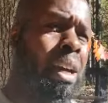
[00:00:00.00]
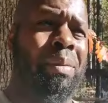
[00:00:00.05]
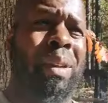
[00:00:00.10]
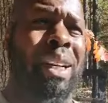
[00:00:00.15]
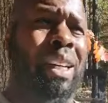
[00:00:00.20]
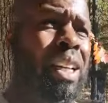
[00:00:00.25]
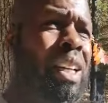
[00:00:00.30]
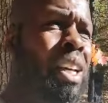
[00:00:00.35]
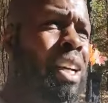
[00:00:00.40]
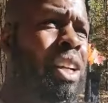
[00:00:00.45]
I'm
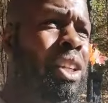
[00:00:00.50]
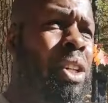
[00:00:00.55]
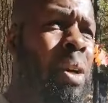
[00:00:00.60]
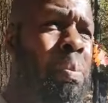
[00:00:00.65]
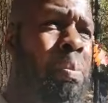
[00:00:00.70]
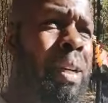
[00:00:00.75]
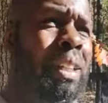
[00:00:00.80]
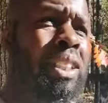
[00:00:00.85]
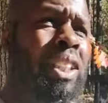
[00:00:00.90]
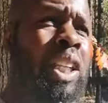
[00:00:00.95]
like, you're
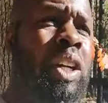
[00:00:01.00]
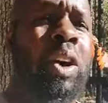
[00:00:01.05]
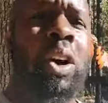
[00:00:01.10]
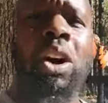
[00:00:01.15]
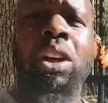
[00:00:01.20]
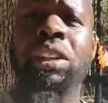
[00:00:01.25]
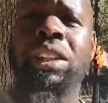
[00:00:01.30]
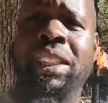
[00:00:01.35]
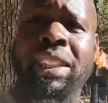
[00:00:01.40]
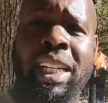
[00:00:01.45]
missing
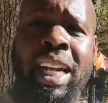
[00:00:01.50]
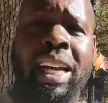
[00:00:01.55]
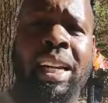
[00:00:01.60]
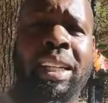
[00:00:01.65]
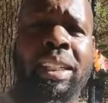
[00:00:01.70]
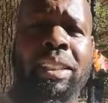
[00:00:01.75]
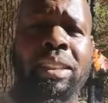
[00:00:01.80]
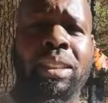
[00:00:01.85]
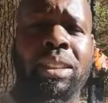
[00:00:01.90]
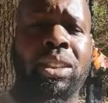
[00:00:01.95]
all the
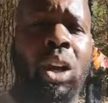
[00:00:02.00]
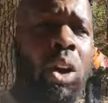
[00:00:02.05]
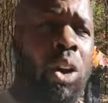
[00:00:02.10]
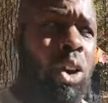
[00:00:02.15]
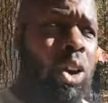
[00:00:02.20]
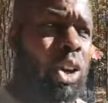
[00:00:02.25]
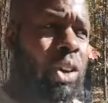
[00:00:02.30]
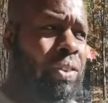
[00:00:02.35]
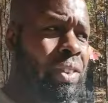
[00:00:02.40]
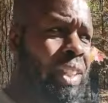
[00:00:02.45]
signs,
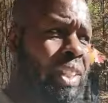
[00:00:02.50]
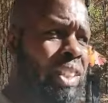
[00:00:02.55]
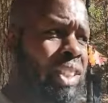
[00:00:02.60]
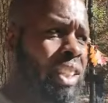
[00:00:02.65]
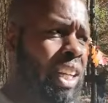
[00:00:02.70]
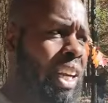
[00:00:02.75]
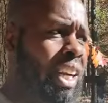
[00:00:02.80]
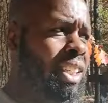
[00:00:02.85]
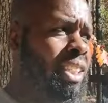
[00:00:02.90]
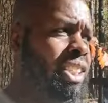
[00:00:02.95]
all these
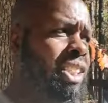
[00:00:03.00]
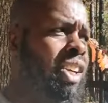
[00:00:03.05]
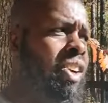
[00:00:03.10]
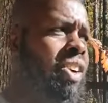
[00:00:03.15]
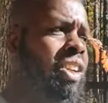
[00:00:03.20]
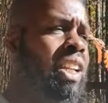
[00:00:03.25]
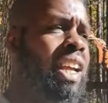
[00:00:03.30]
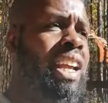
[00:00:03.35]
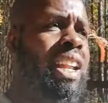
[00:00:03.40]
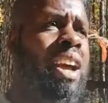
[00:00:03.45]
signs that
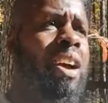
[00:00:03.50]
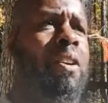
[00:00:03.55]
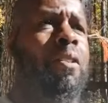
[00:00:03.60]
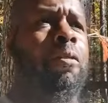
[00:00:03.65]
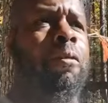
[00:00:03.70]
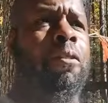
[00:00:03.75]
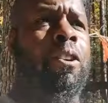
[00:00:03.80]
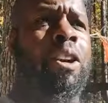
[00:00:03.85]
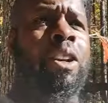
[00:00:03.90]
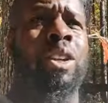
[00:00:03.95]
are laid out in
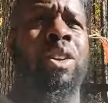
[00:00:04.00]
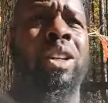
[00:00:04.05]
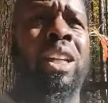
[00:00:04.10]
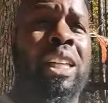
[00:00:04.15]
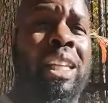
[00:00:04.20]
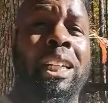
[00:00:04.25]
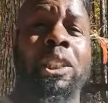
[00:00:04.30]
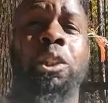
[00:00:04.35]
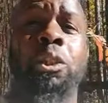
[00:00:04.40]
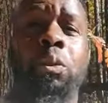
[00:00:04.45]
front of you to
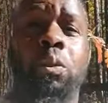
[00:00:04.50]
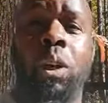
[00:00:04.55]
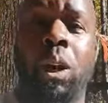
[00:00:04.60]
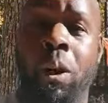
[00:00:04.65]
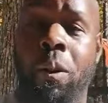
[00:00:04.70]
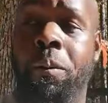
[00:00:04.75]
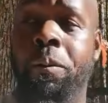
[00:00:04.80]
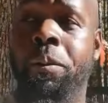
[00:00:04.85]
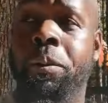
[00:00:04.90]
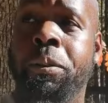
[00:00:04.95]
let you
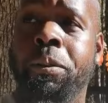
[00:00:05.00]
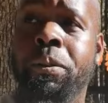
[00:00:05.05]
know